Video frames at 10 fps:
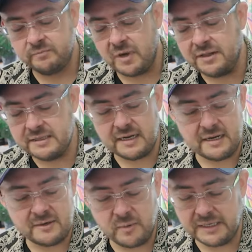
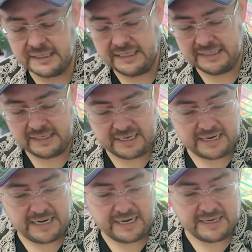Balthazar went in
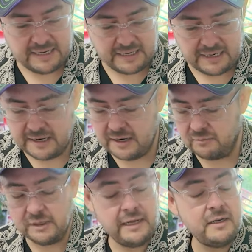a uh,
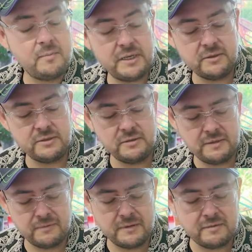related but also
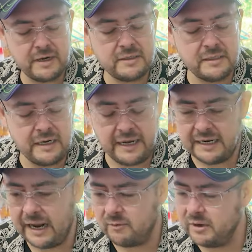different direction
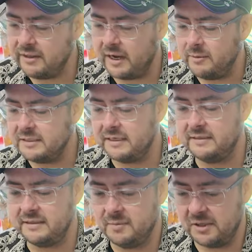and with, I would say,
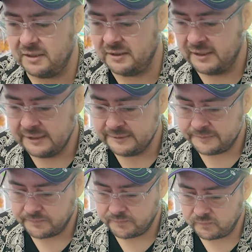similar
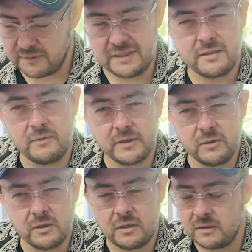
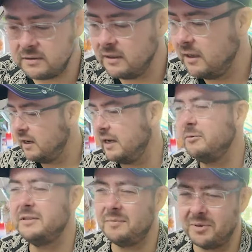philosophical goals. I
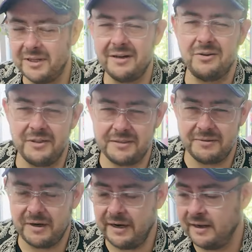don't want to say political, that's
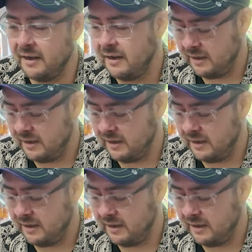not right,